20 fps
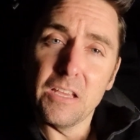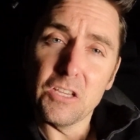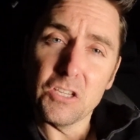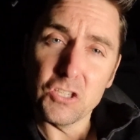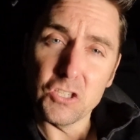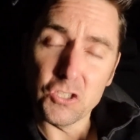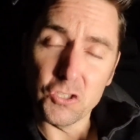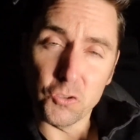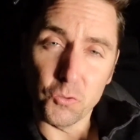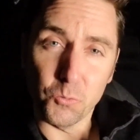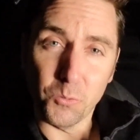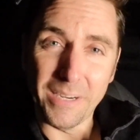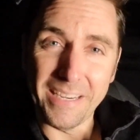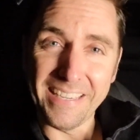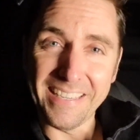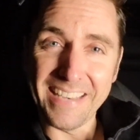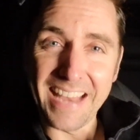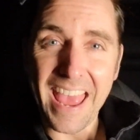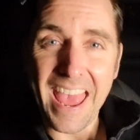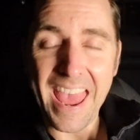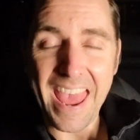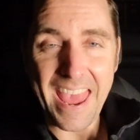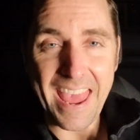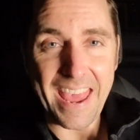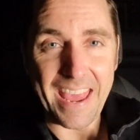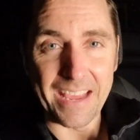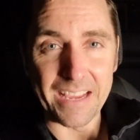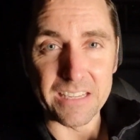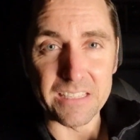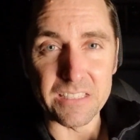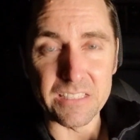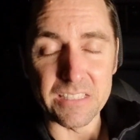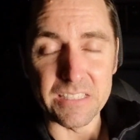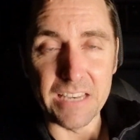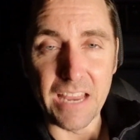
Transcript: ScreenX.